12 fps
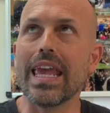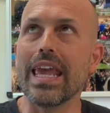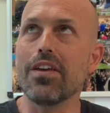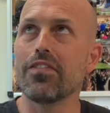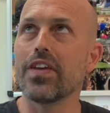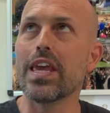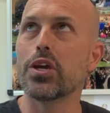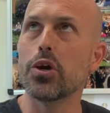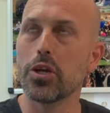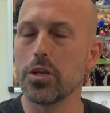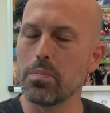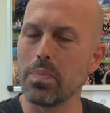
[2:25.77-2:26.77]
if he
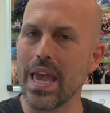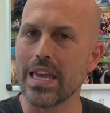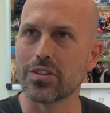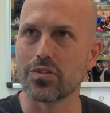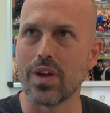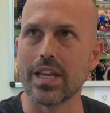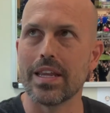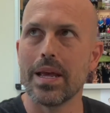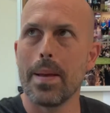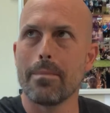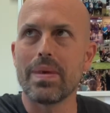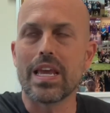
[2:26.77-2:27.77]
couldn't pay his rent
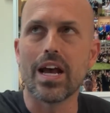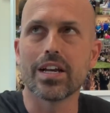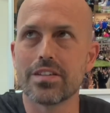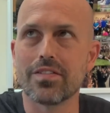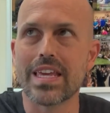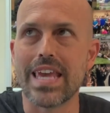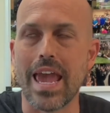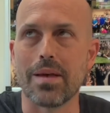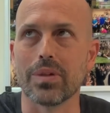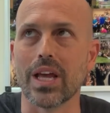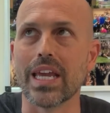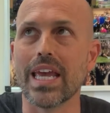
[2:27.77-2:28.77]
because of the
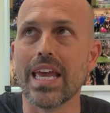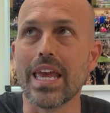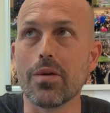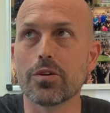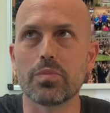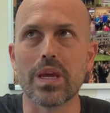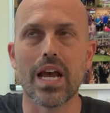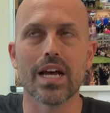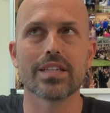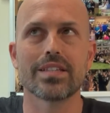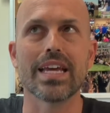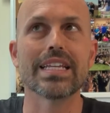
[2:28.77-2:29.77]
gambling, it was
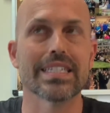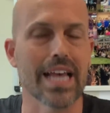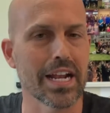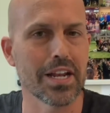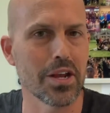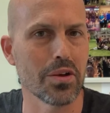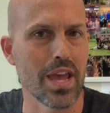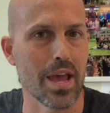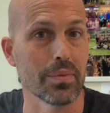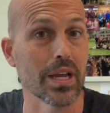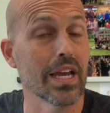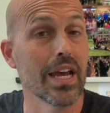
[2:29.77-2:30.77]
because they decided to go
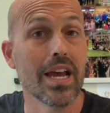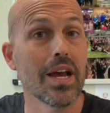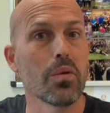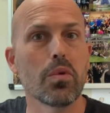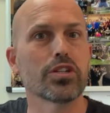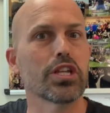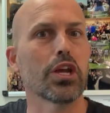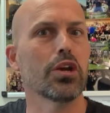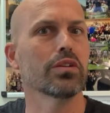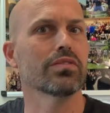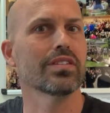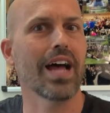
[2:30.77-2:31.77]
gambling, which they
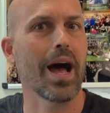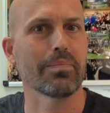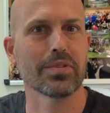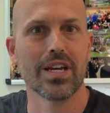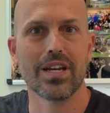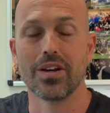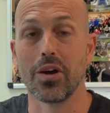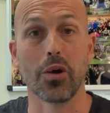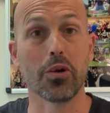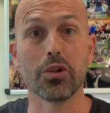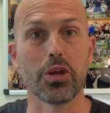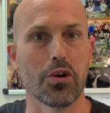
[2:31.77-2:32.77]
could have stopped
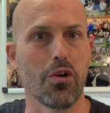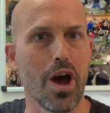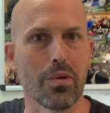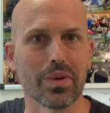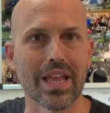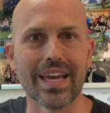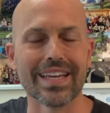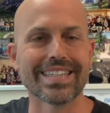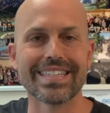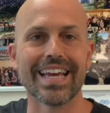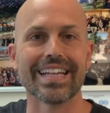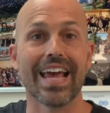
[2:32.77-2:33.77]
earlier on when they
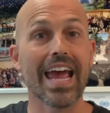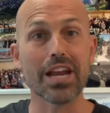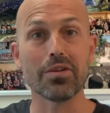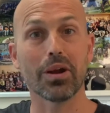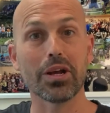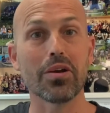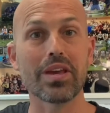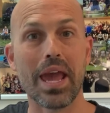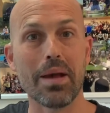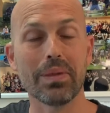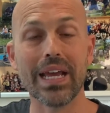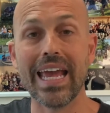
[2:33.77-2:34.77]
said, "Hey, do you want to go
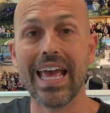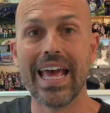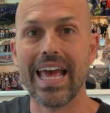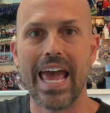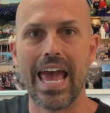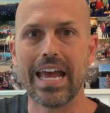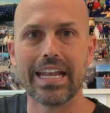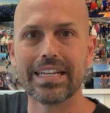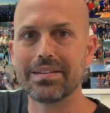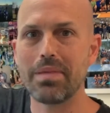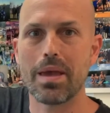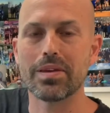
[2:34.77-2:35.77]
gambling?"
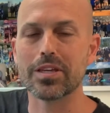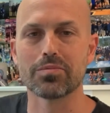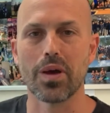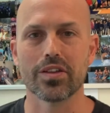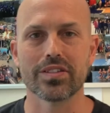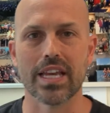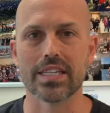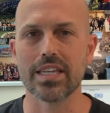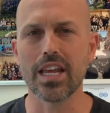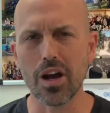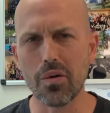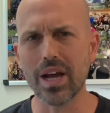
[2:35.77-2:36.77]
And maybe his brother says,
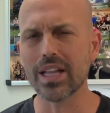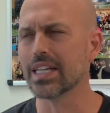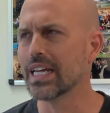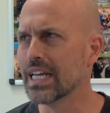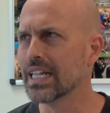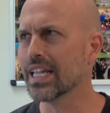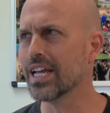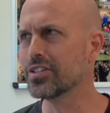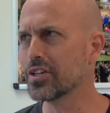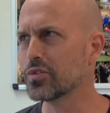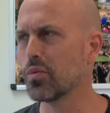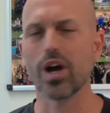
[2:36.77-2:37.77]
"You know what? Let's
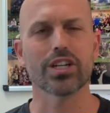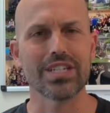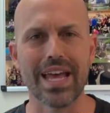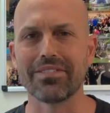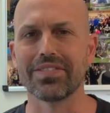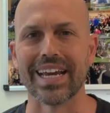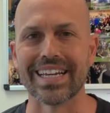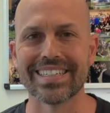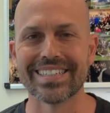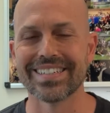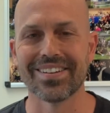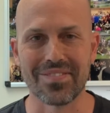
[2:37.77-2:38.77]
just watch
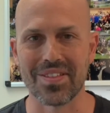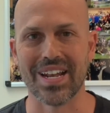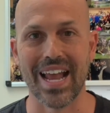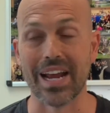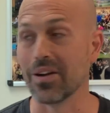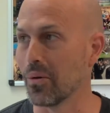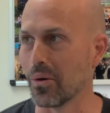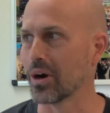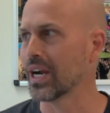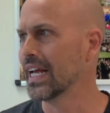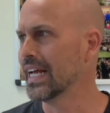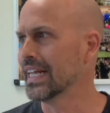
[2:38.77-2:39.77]
Netflix for the night,"
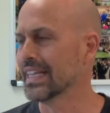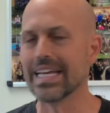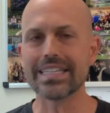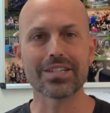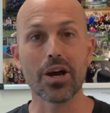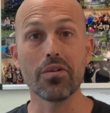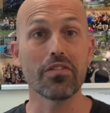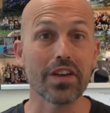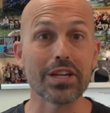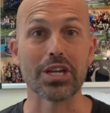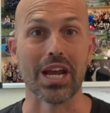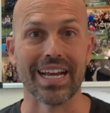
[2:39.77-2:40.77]
or "Let's go
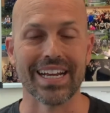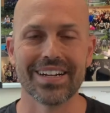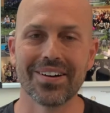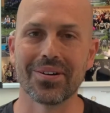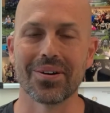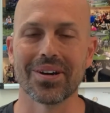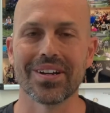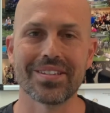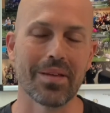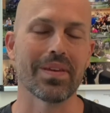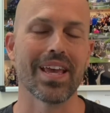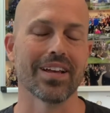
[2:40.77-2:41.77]
fishing," or
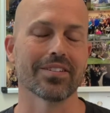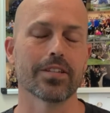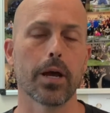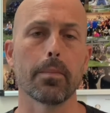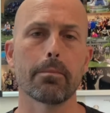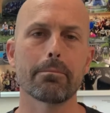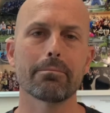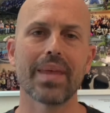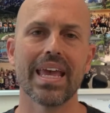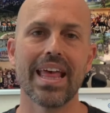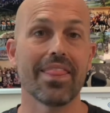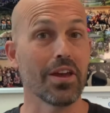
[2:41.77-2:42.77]
something else. So
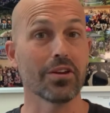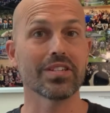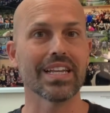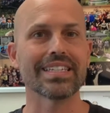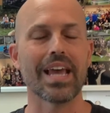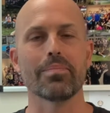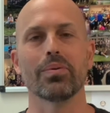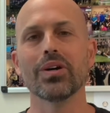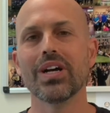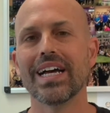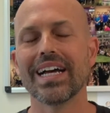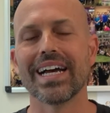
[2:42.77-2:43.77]
there's an
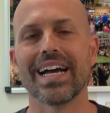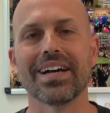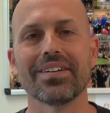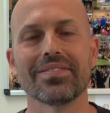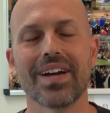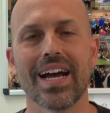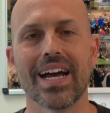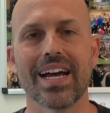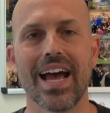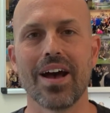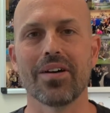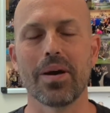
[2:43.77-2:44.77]
example of
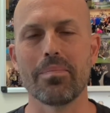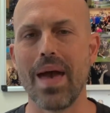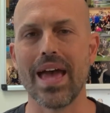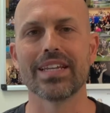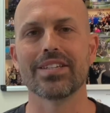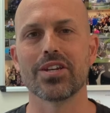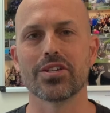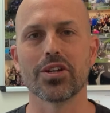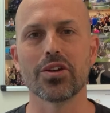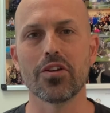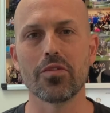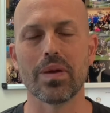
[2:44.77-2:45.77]
uh, how a bad
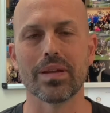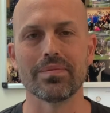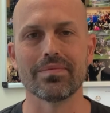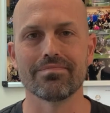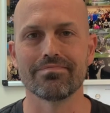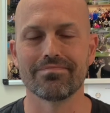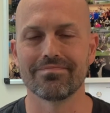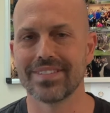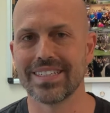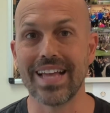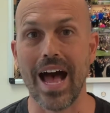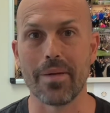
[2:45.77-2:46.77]
decision could have been
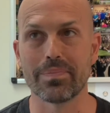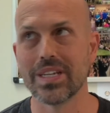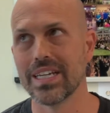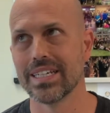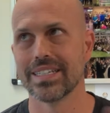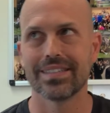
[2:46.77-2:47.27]
stopped